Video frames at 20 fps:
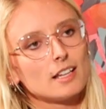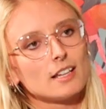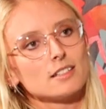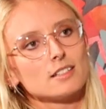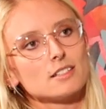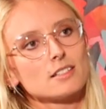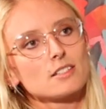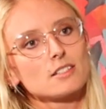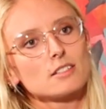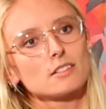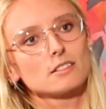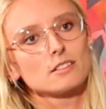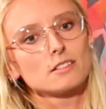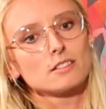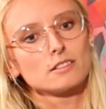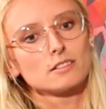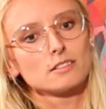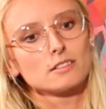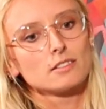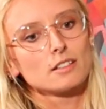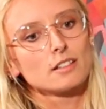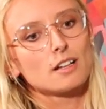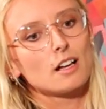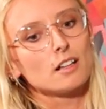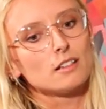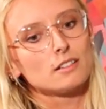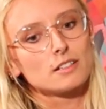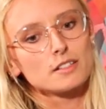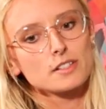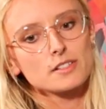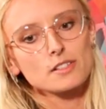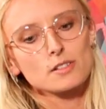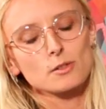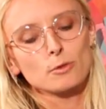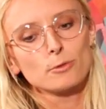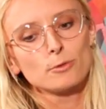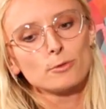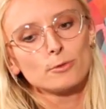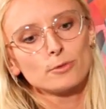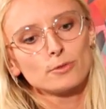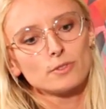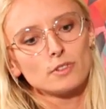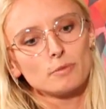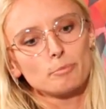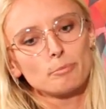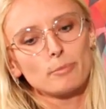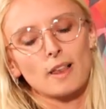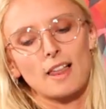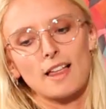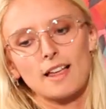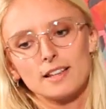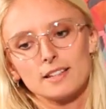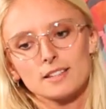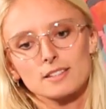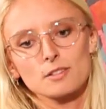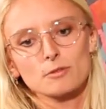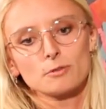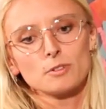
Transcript: and the colors of the plants,